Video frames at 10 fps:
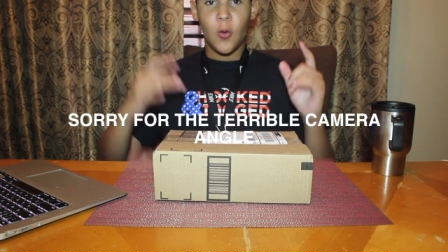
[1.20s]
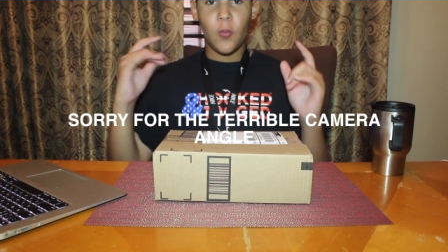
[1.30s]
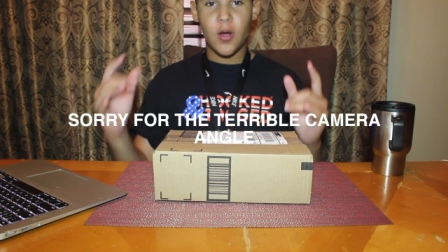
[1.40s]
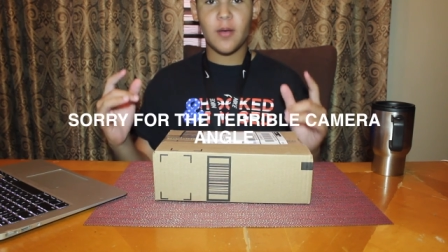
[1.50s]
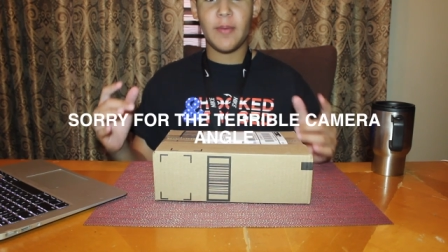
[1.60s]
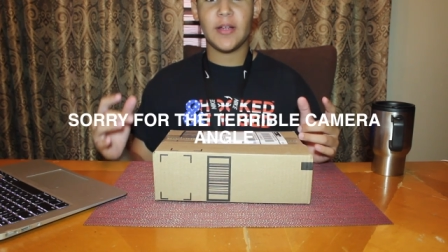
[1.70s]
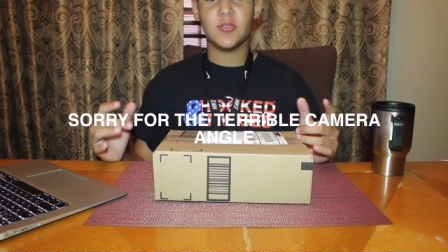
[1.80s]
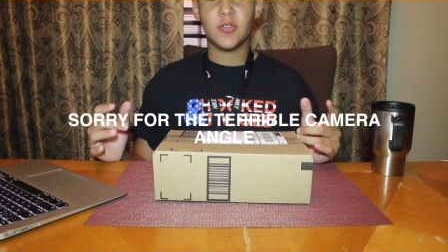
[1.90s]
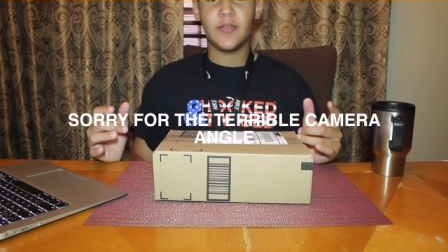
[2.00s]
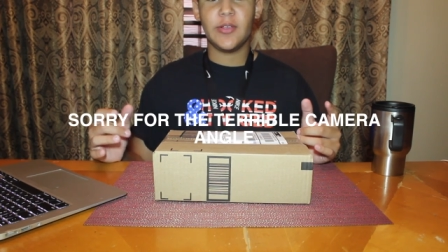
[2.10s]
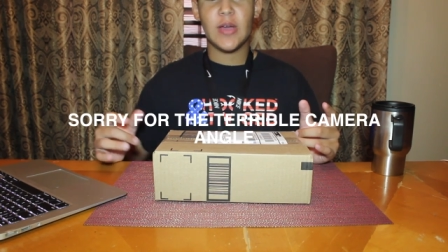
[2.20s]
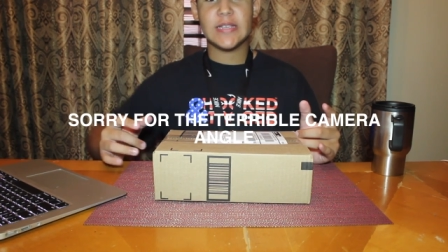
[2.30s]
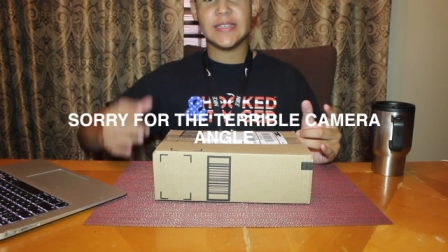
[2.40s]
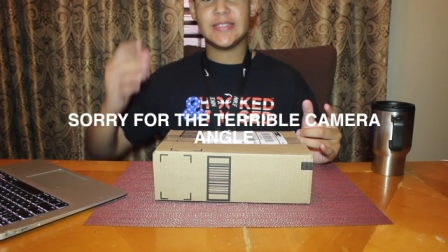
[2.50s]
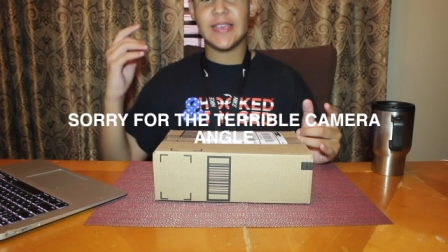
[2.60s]
Welcome back to another video
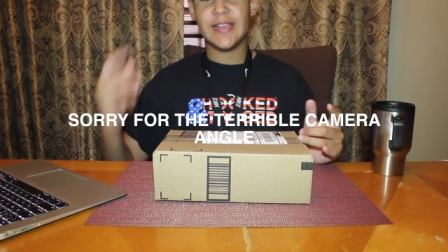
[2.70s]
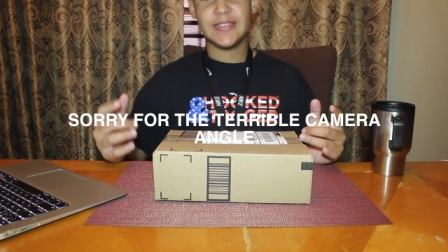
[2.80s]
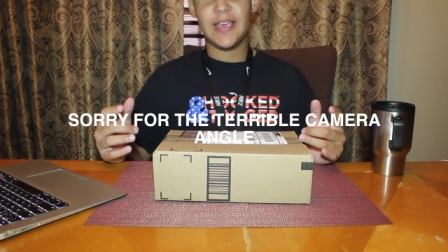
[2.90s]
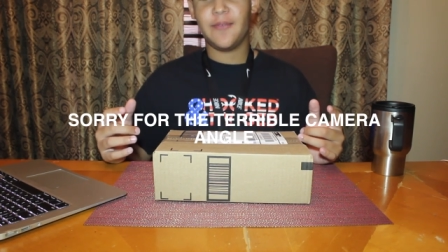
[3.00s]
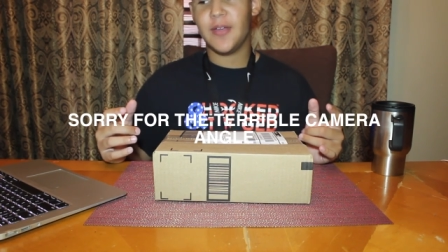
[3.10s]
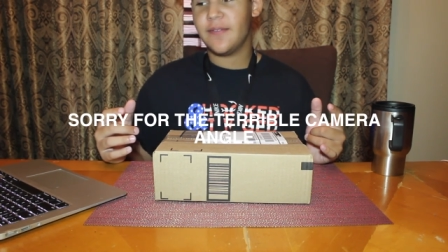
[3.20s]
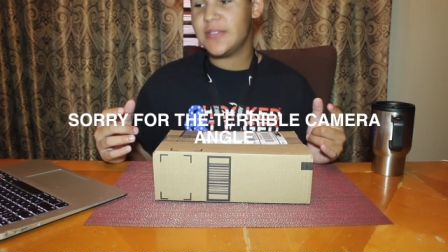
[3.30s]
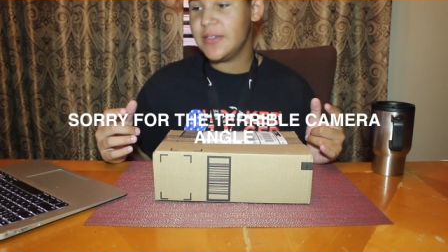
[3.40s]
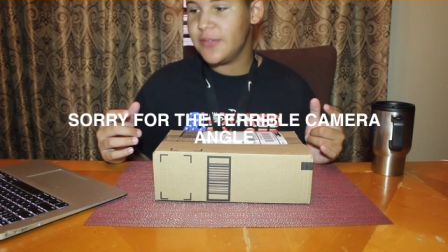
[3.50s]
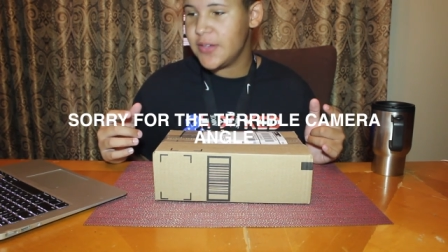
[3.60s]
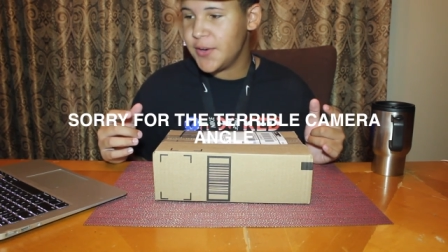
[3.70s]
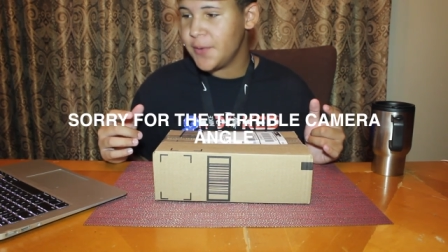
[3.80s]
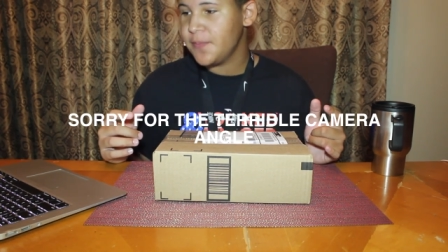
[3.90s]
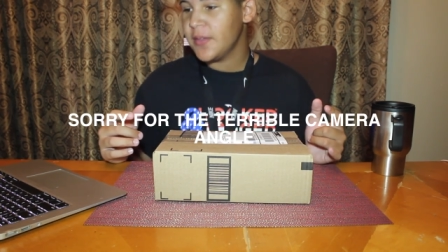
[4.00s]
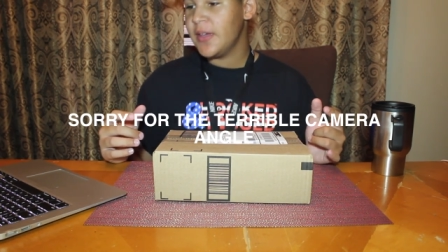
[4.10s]
guys, it's SEFFTV
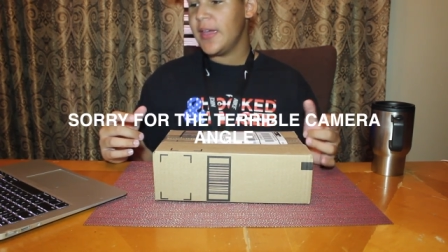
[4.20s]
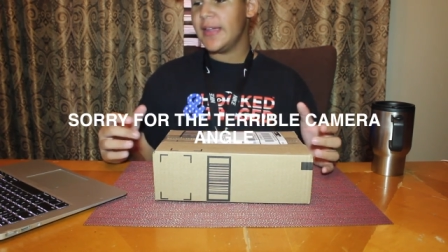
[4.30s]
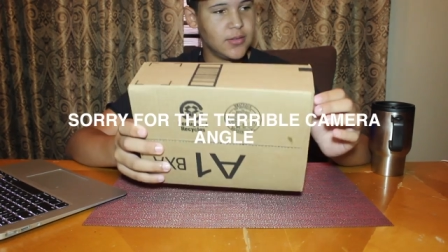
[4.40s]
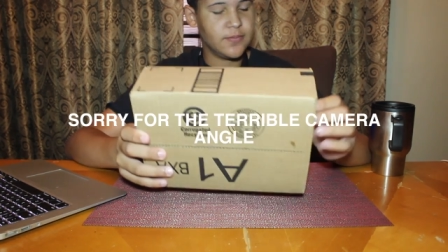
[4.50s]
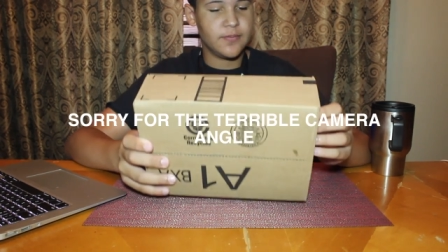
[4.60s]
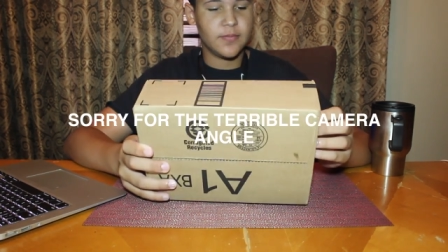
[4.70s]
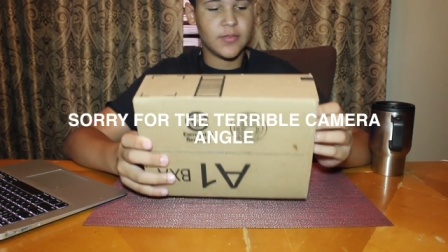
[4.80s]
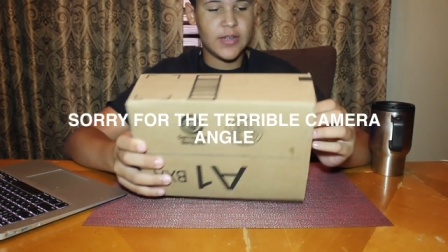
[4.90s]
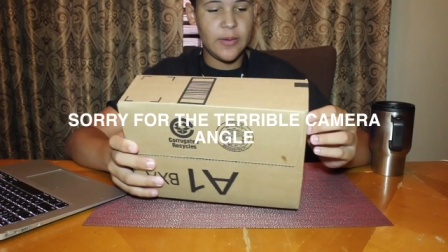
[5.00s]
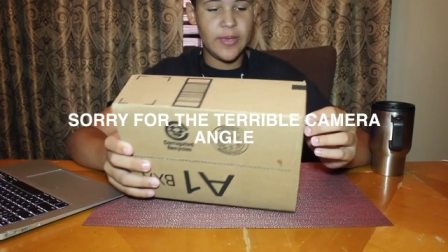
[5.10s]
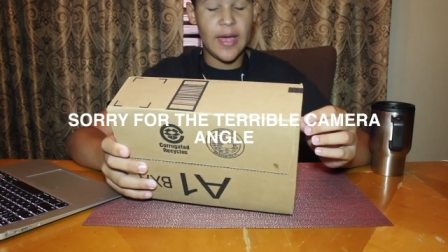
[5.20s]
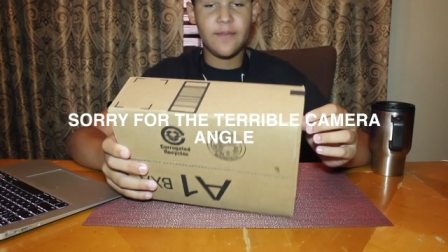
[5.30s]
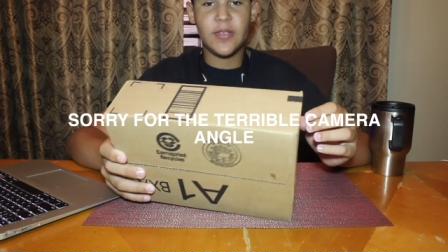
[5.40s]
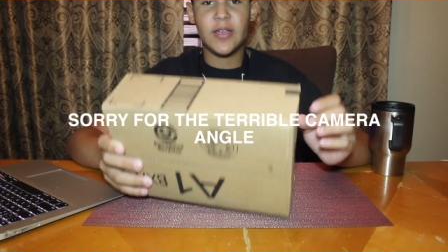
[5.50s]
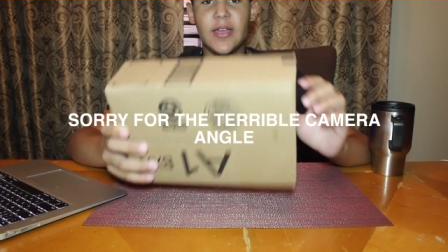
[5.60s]
here and today we
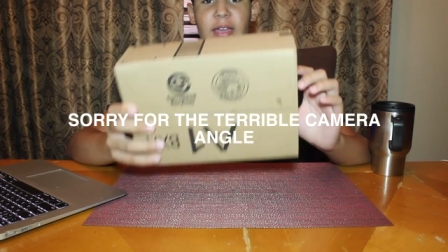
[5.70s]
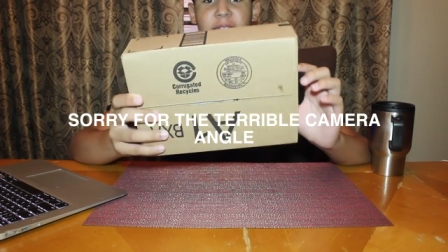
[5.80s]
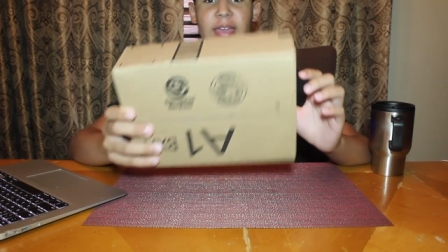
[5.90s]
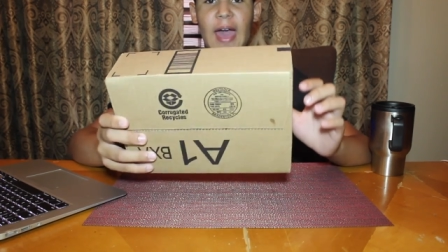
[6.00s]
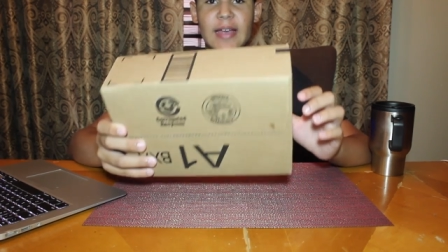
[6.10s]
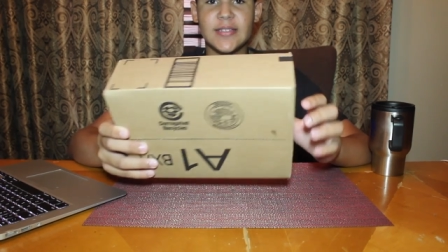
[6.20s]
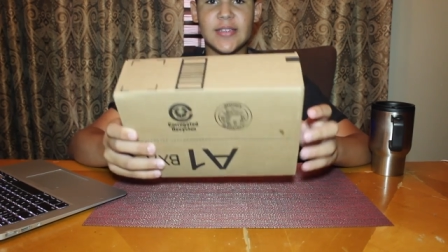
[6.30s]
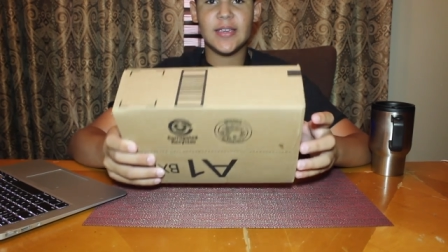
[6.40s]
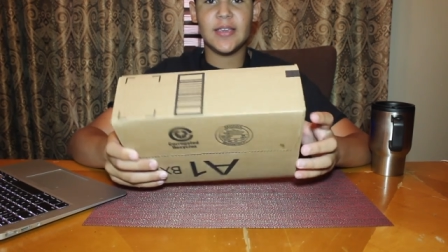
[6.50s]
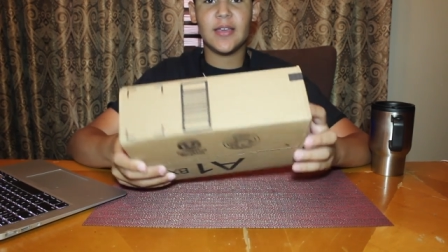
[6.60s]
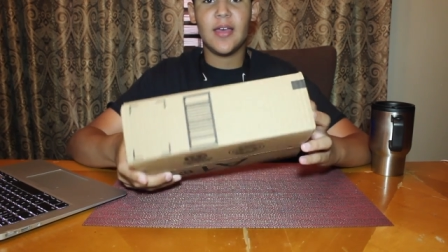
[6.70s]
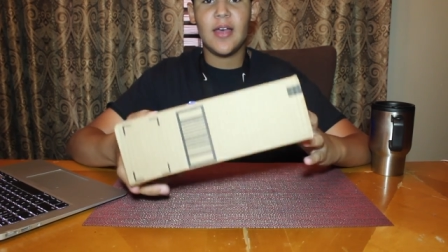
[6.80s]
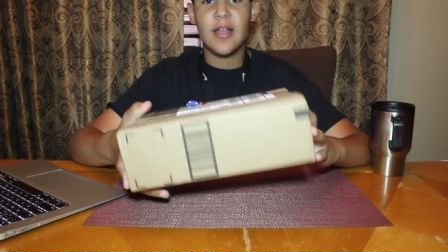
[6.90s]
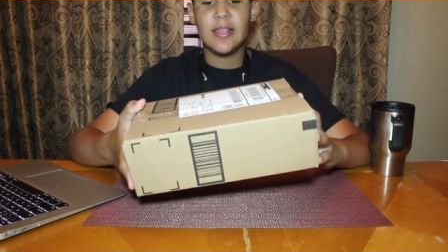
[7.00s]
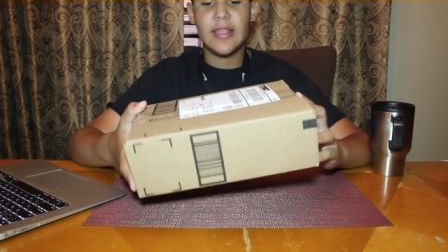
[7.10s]
have the
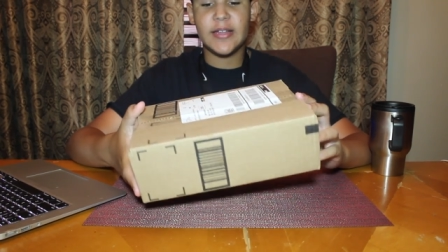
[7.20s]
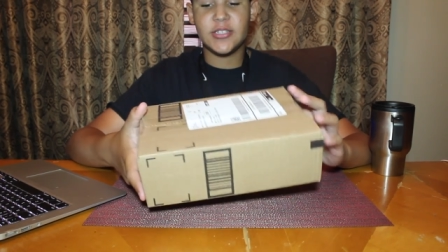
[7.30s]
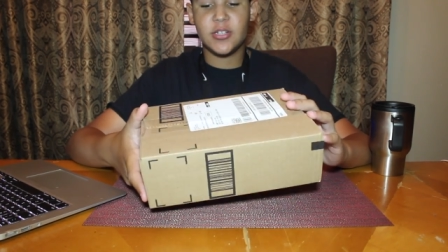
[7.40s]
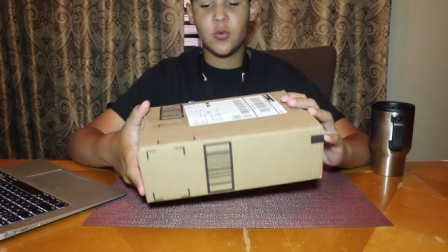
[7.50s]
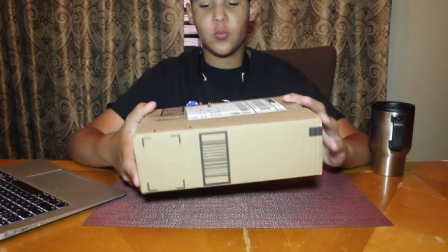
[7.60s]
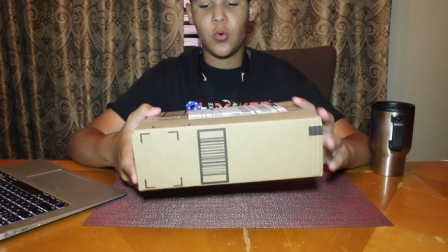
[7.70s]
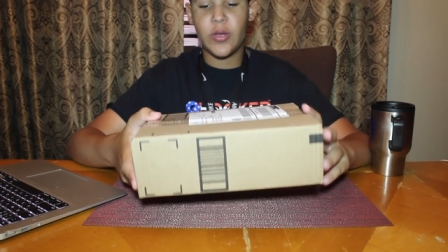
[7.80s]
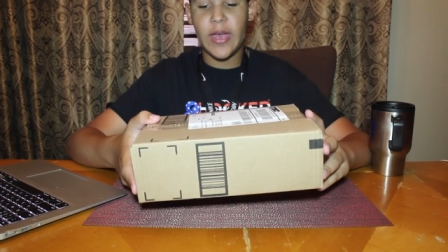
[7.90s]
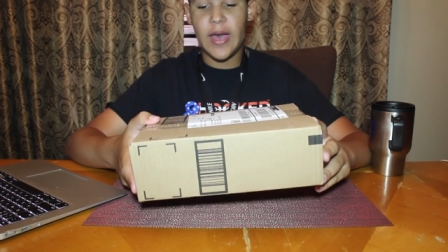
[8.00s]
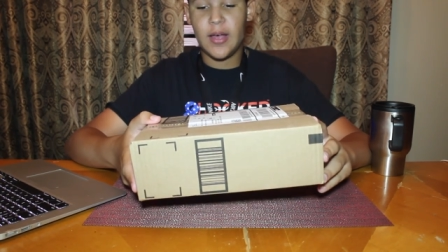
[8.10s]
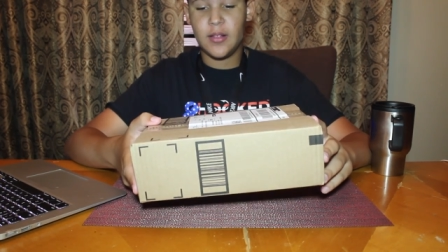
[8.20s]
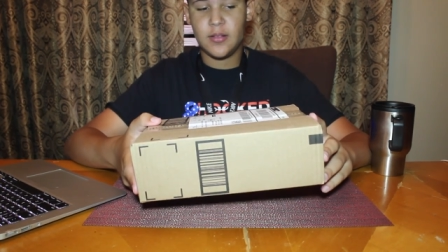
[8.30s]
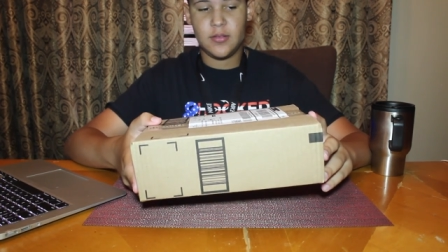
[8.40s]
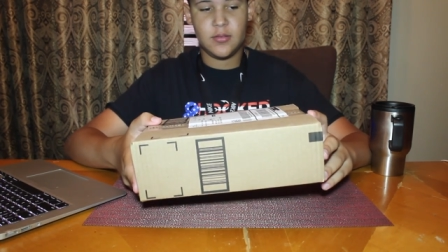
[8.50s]
KastKing Legend Royale,